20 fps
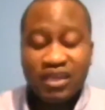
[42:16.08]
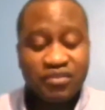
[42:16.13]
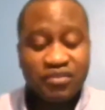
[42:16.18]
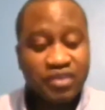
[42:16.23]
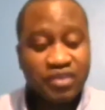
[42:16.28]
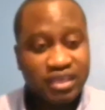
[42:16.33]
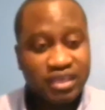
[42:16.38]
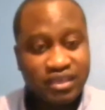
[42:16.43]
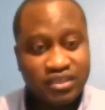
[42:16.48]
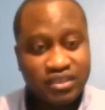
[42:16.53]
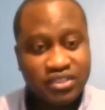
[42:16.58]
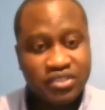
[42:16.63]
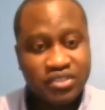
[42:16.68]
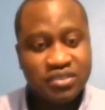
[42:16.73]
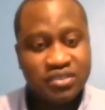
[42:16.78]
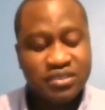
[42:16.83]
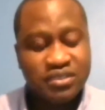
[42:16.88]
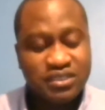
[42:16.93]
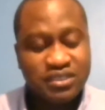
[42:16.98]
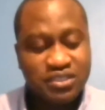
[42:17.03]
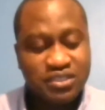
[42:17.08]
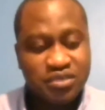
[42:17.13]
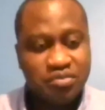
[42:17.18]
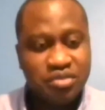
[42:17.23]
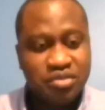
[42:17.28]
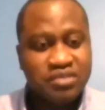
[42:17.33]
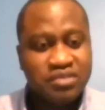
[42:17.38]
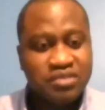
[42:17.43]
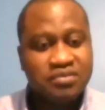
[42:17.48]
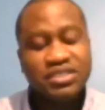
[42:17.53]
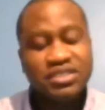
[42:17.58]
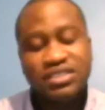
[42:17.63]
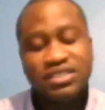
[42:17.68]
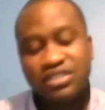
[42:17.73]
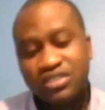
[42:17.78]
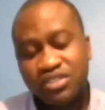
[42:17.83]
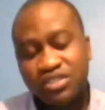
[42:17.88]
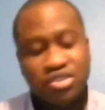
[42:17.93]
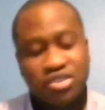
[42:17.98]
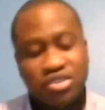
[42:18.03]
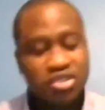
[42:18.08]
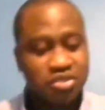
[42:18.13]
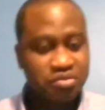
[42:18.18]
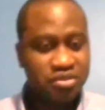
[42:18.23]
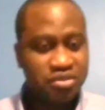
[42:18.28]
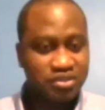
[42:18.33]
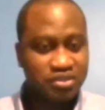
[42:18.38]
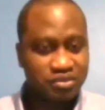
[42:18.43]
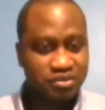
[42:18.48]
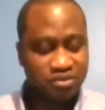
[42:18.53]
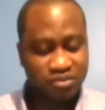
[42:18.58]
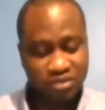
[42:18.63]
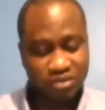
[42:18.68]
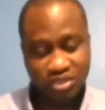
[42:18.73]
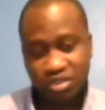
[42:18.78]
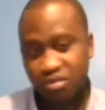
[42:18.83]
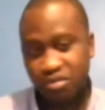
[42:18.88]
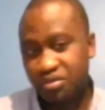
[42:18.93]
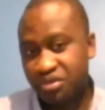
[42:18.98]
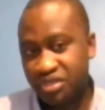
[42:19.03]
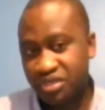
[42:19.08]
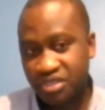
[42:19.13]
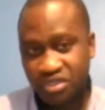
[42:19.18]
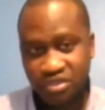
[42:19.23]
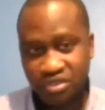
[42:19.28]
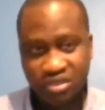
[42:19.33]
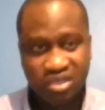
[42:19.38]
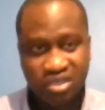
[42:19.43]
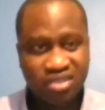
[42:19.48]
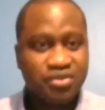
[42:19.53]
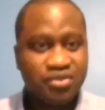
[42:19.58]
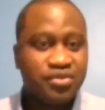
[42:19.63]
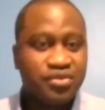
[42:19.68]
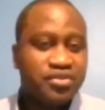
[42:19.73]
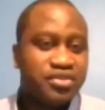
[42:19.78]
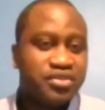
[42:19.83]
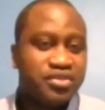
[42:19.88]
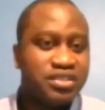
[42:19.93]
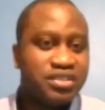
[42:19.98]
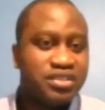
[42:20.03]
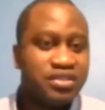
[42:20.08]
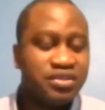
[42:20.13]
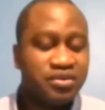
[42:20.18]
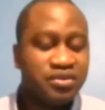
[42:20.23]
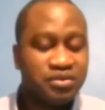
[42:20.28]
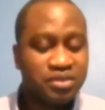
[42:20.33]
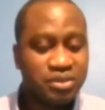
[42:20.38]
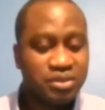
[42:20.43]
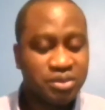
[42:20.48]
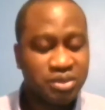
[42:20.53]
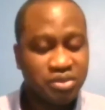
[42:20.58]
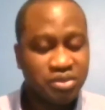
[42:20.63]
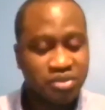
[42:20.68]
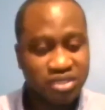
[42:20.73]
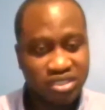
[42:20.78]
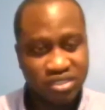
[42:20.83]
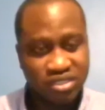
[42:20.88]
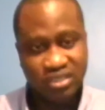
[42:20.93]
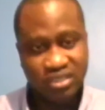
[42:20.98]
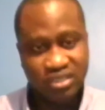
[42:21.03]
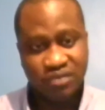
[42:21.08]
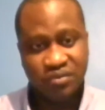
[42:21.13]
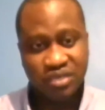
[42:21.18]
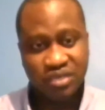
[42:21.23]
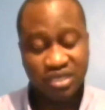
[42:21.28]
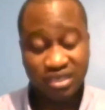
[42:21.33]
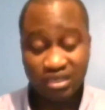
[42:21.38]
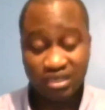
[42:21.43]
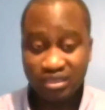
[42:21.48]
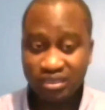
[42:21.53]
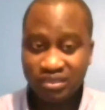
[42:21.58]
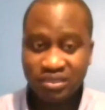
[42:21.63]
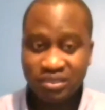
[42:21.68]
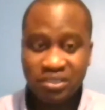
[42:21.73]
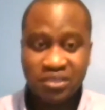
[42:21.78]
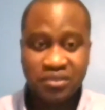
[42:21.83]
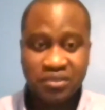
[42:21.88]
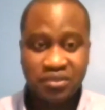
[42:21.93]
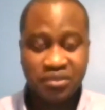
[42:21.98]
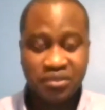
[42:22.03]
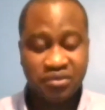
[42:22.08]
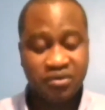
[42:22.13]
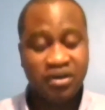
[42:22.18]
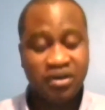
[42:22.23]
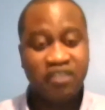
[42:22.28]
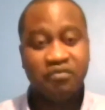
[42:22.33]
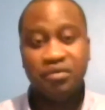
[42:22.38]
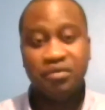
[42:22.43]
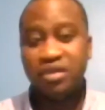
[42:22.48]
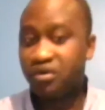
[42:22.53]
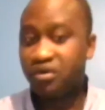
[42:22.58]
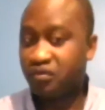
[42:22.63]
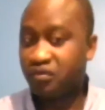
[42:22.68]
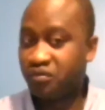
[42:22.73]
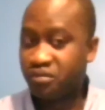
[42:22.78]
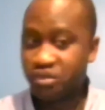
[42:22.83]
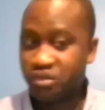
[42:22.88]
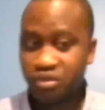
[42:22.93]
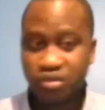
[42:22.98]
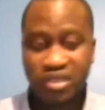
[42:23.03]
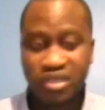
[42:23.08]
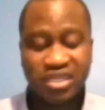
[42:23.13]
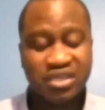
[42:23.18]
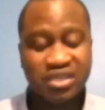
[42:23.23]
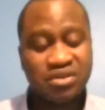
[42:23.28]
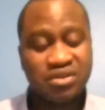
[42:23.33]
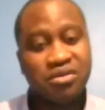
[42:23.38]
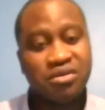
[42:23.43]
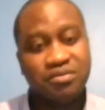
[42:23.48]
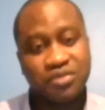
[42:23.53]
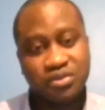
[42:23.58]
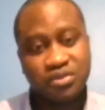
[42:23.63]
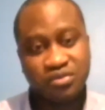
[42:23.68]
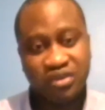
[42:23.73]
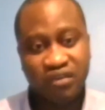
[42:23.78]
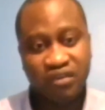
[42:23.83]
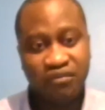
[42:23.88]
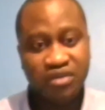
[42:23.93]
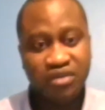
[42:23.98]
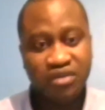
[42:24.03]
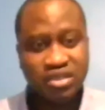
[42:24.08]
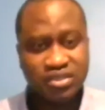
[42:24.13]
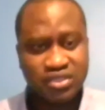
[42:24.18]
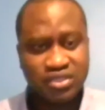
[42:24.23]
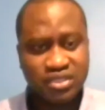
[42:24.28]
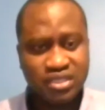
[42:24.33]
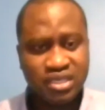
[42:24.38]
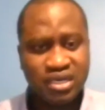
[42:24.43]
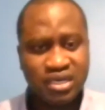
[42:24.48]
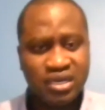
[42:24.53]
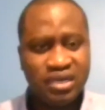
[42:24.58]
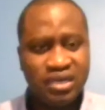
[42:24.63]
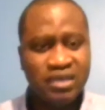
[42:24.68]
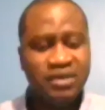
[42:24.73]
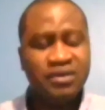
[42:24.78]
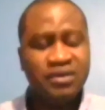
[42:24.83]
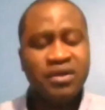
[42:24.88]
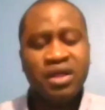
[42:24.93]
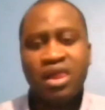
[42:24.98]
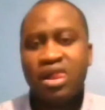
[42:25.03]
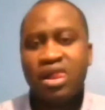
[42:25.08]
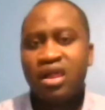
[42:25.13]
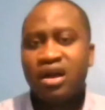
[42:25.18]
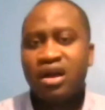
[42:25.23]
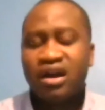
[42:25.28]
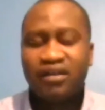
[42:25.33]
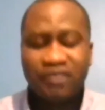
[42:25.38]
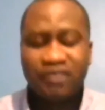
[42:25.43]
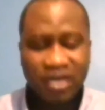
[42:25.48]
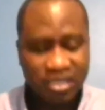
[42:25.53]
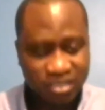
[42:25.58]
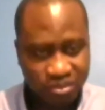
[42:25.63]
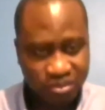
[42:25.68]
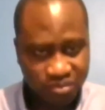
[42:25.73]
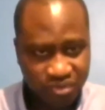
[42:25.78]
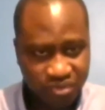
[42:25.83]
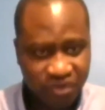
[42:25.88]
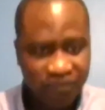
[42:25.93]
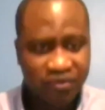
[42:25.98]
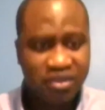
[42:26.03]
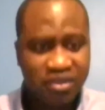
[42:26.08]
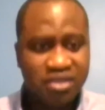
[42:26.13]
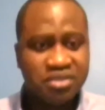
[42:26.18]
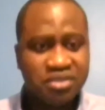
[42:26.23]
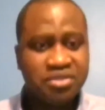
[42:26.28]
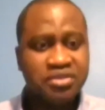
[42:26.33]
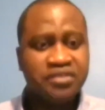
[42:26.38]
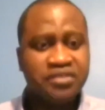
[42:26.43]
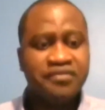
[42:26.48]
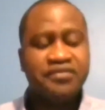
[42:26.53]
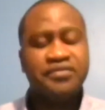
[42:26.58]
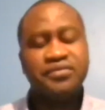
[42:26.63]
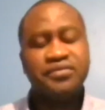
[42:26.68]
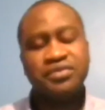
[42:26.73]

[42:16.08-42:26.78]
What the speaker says: think it's just been inspirational to see what the team in Canada have been up to when it comes to FASD. I've had the privilege of